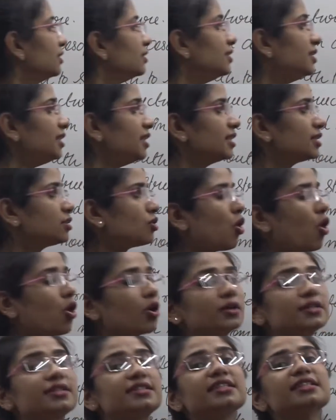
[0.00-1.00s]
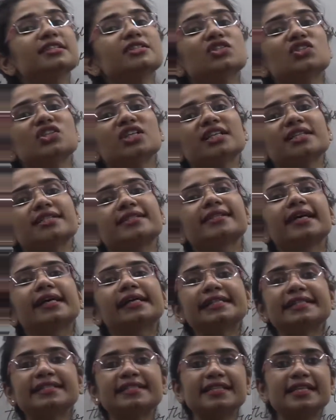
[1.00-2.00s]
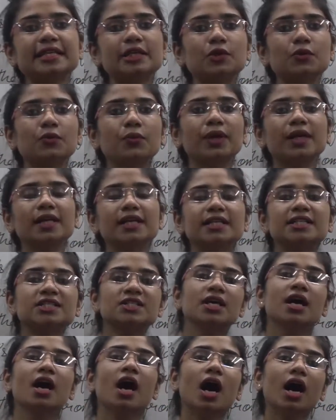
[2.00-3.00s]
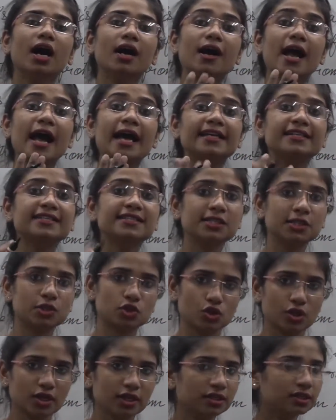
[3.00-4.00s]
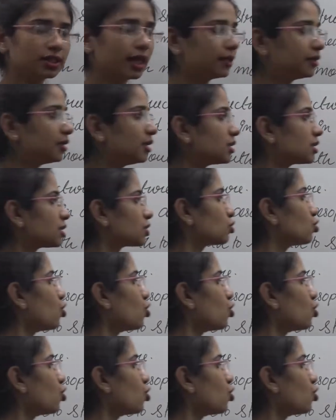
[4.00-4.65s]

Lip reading: These oxyntic cells secrete an acid that is